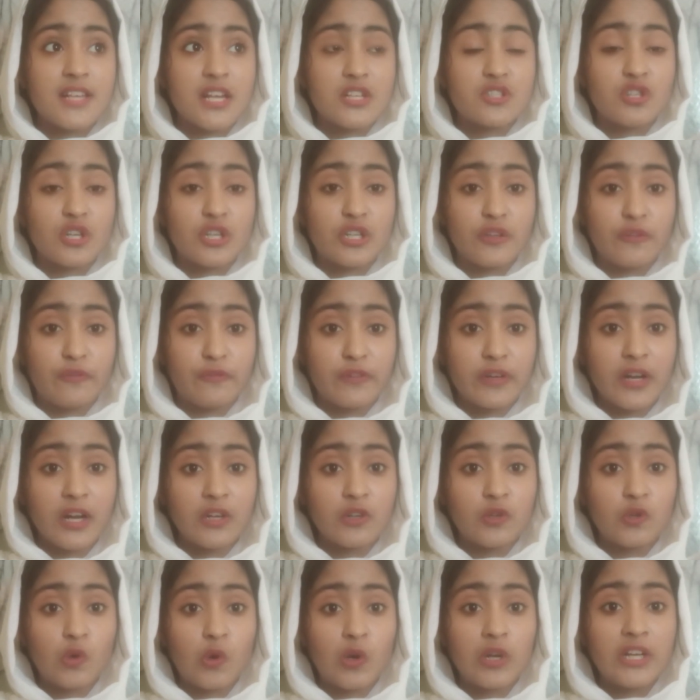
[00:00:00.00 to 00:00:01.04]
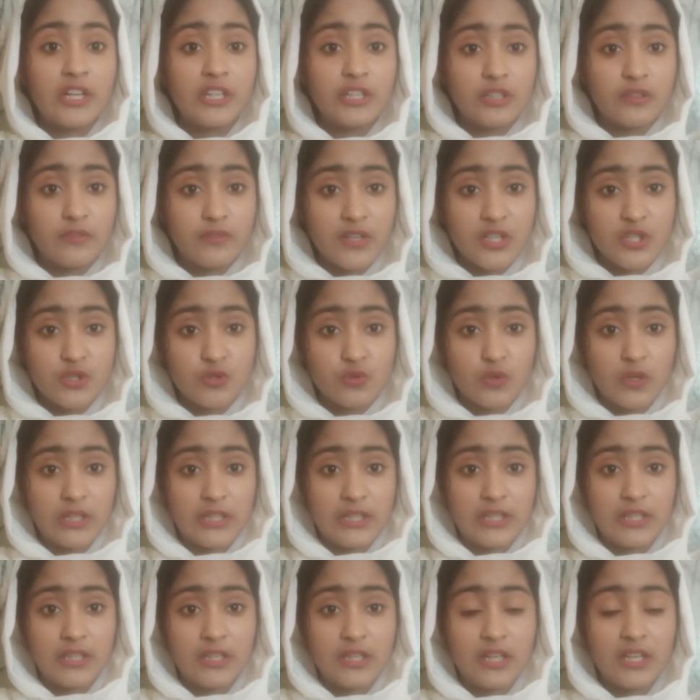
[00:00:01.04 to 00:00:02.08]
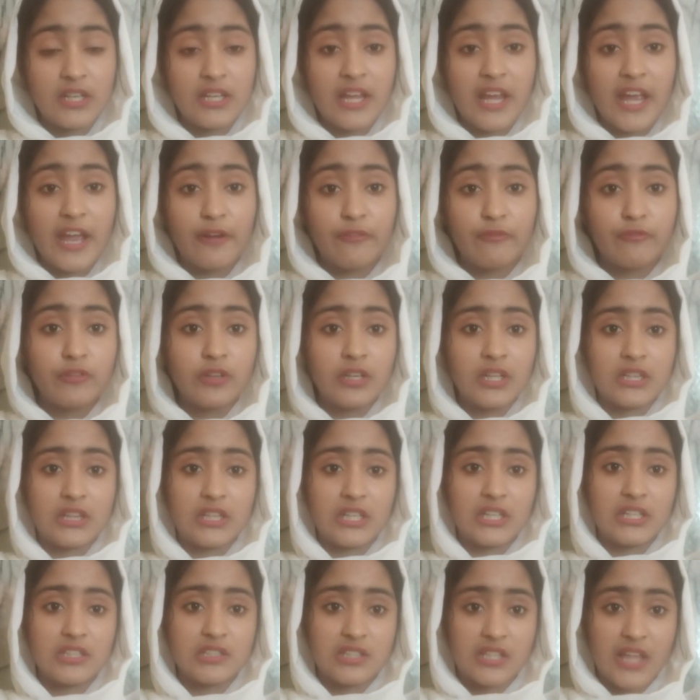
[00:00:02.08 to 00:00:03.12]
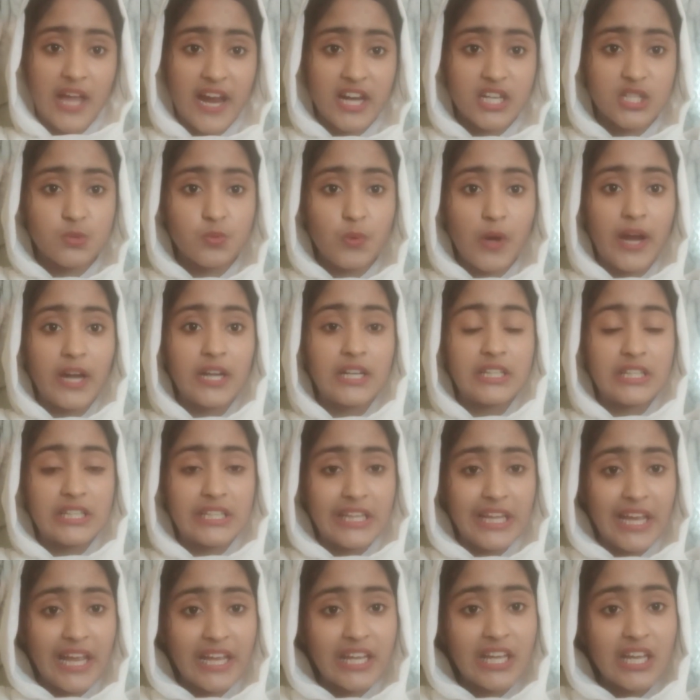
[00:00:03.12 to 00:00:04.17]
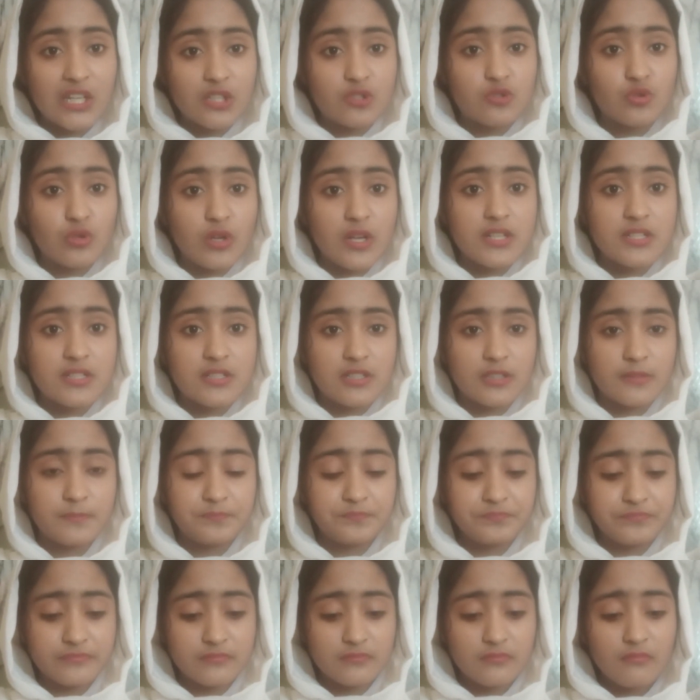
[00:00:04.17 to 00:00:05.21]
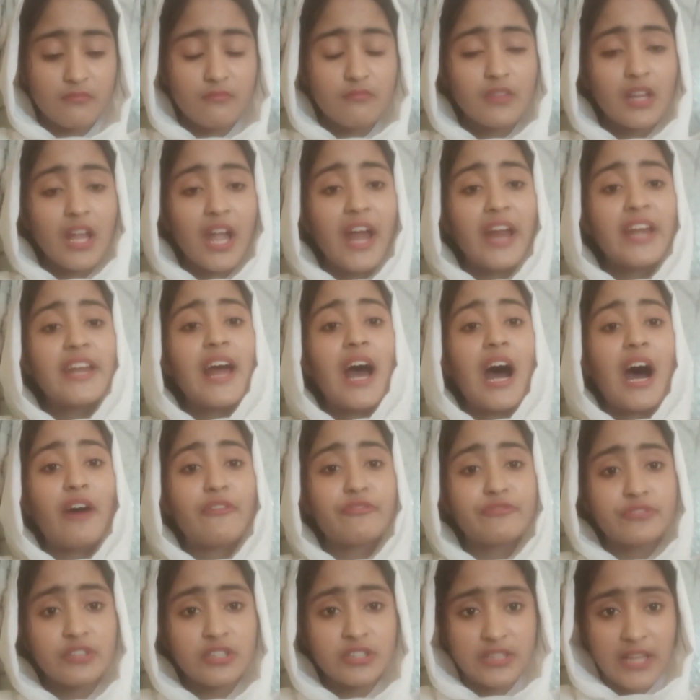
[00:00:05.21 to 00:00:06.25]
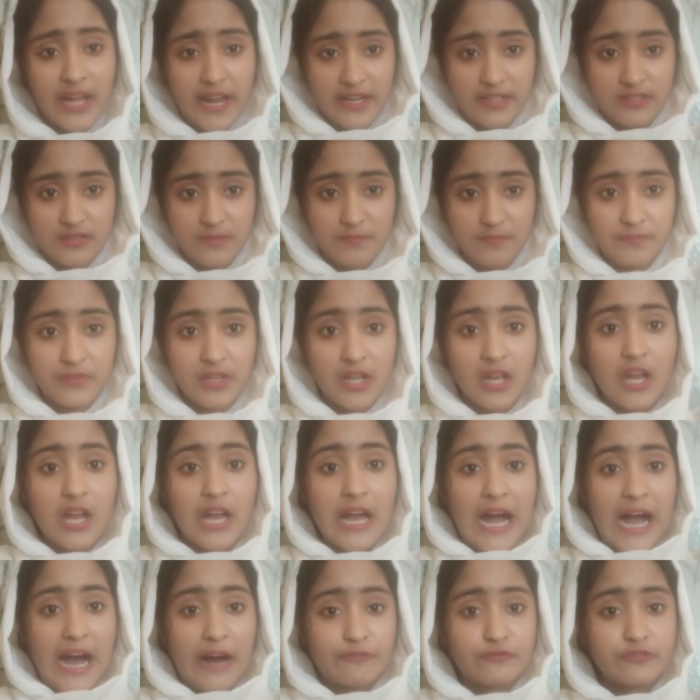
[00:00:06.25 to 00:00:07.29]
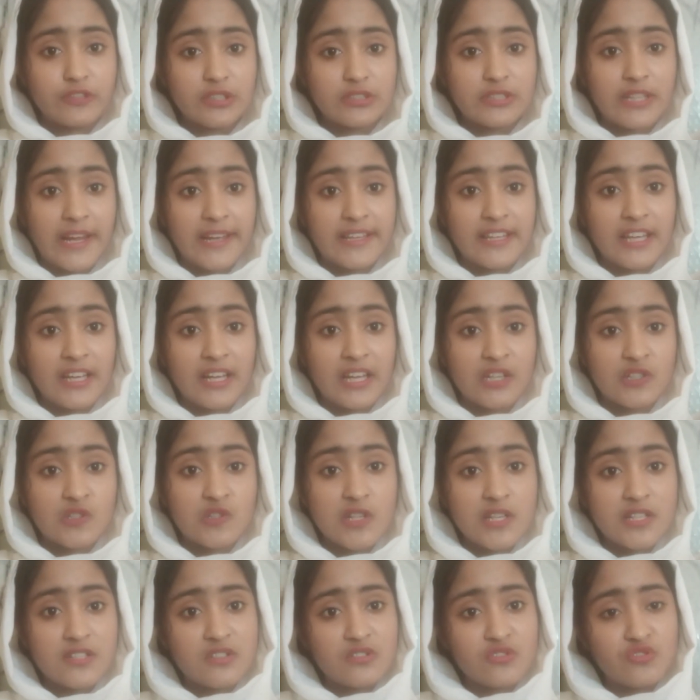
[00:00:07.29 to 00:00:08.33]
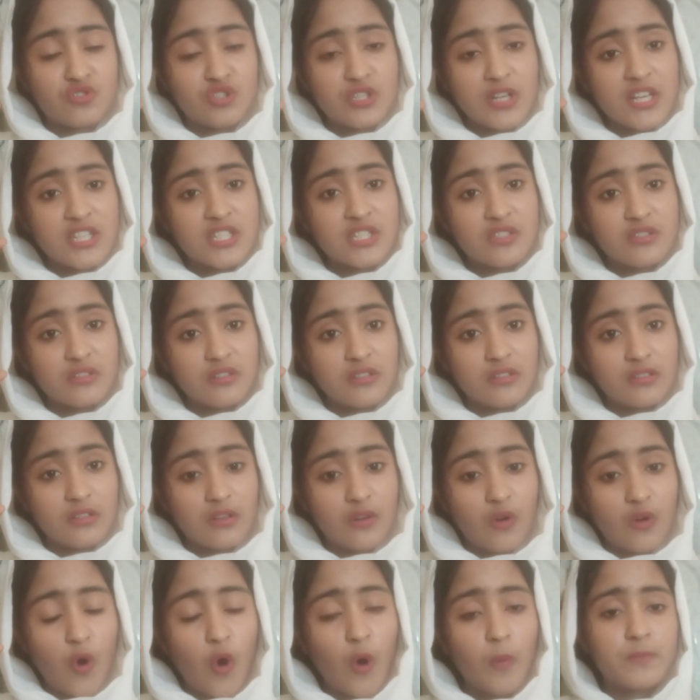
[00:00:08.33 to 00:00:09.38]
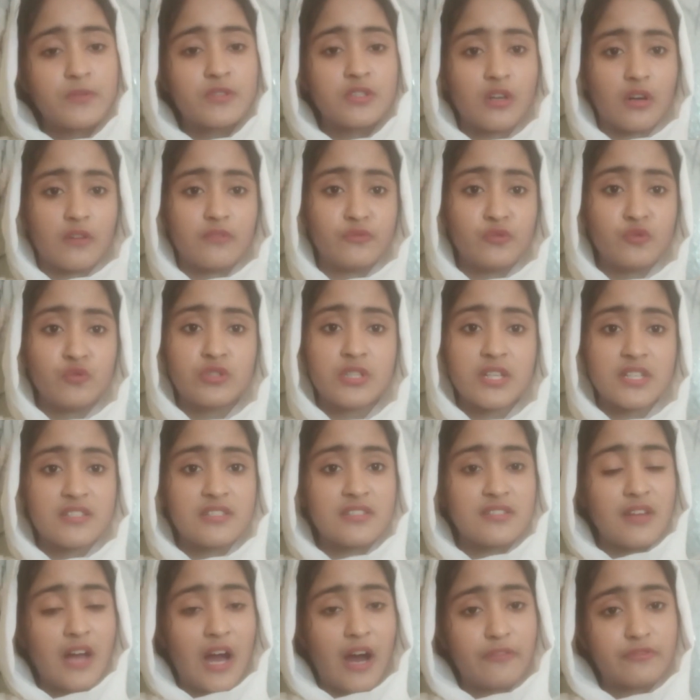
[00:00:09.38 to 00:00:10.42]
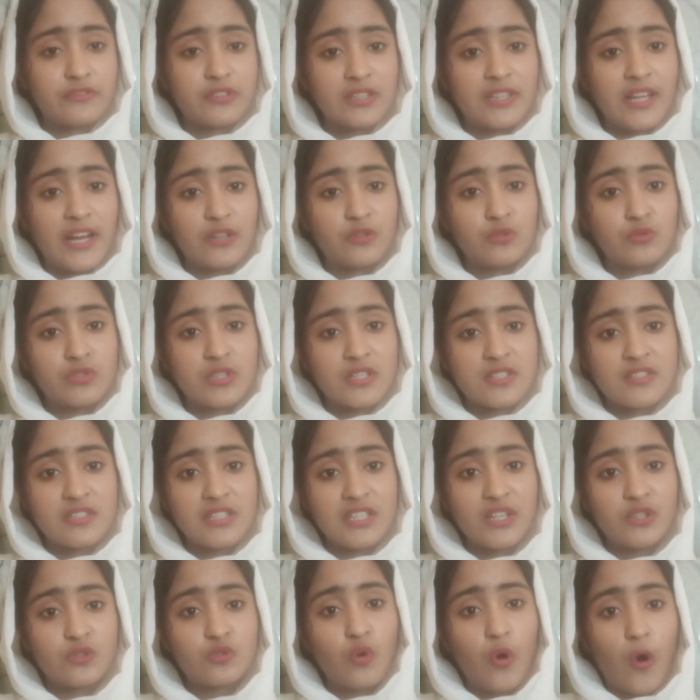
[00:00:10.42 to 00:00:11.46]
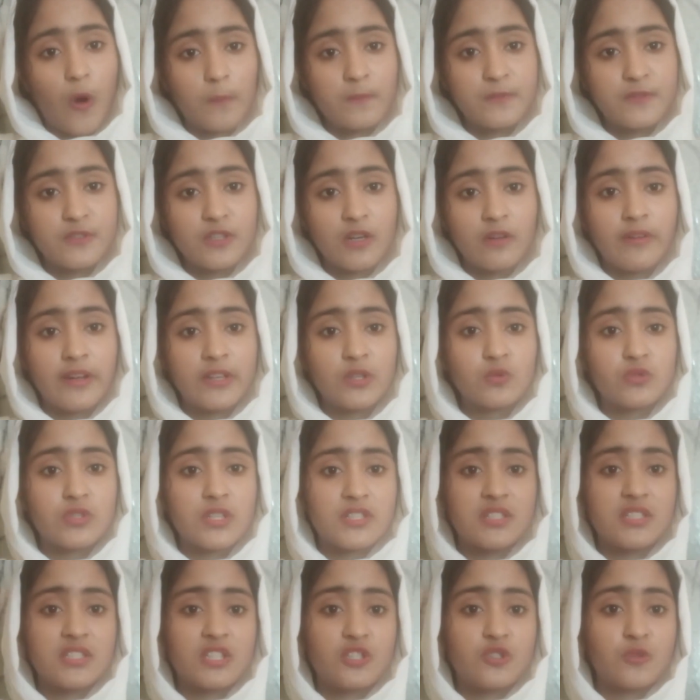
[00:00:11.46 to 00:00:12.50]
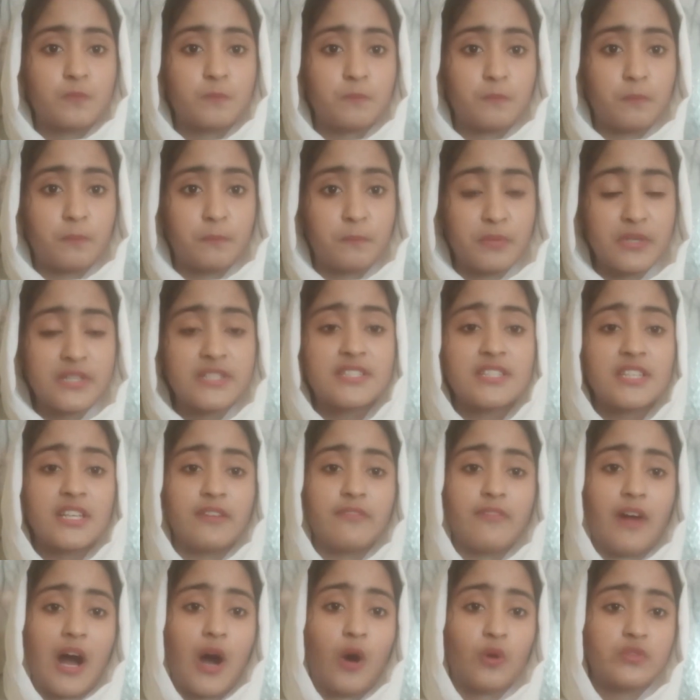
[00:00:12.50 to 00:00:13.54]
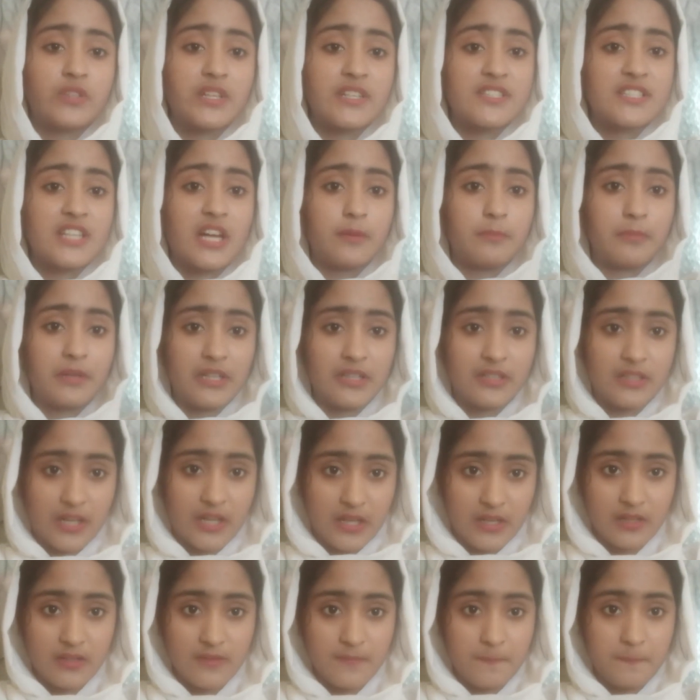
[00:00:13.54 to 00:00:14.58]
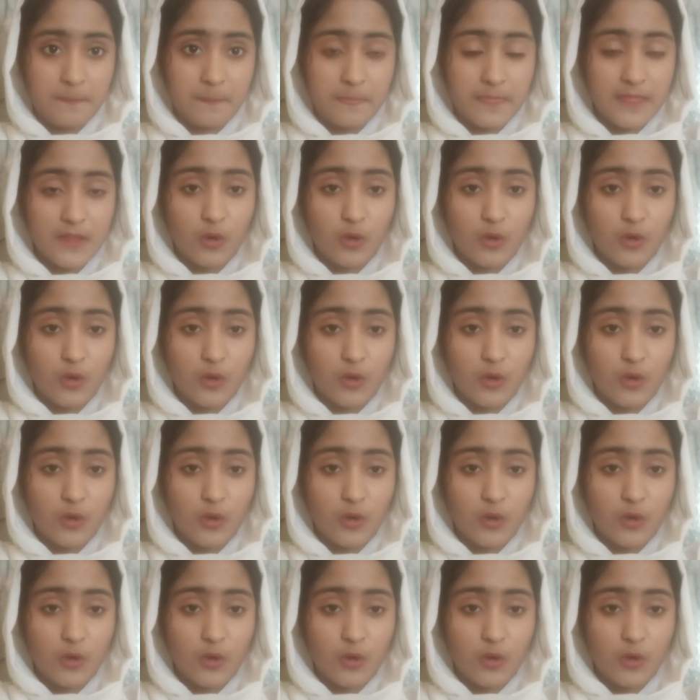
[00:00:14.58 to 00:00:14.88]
such a different role individually in everything. That's why take interest, and after that, after taking interest, just observe. You just, after that, you just need to observe, and you just need to perceive how things are being done.